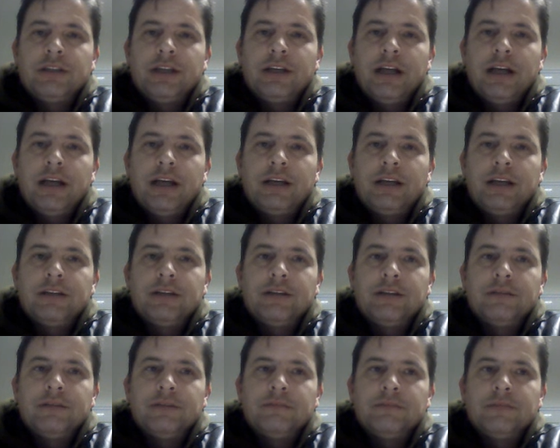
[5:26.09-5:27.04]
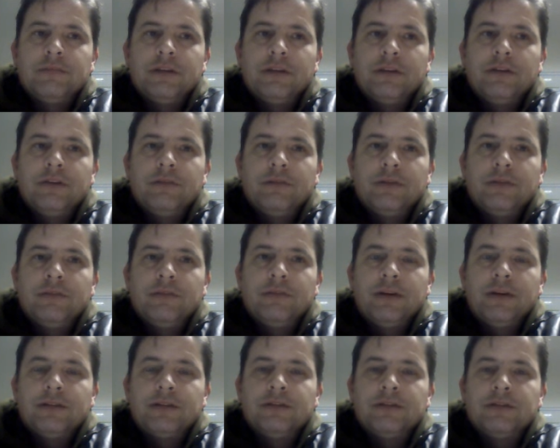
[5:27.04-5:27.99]
and a little bit
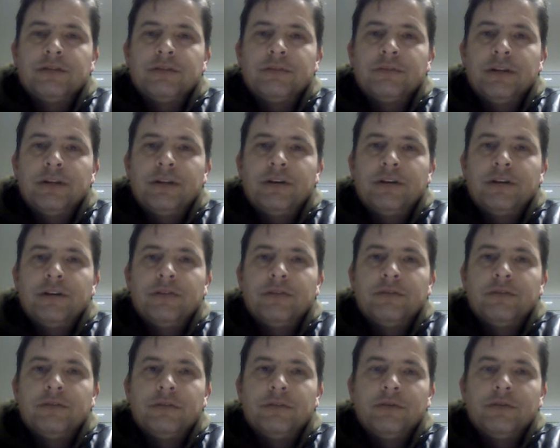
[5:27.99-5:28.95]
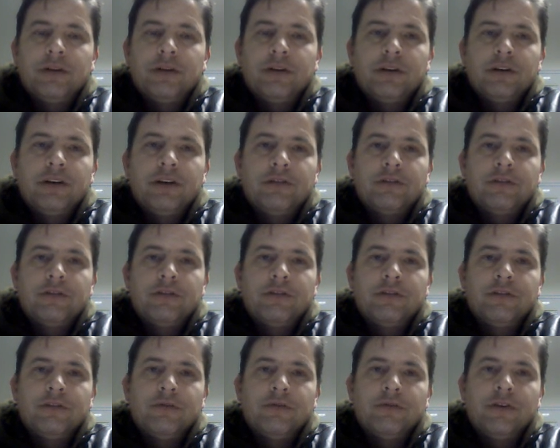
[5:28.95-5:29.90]
about the similarities between our countries
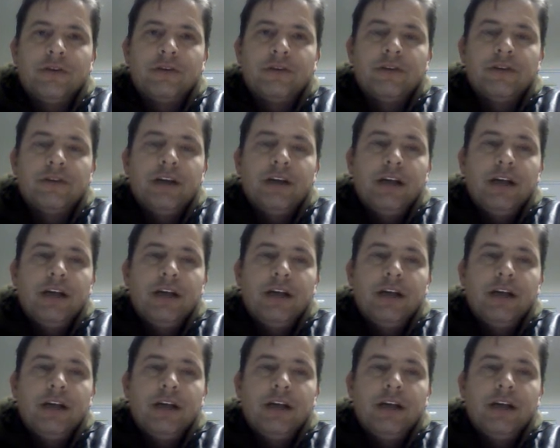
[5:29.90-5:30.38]
as far as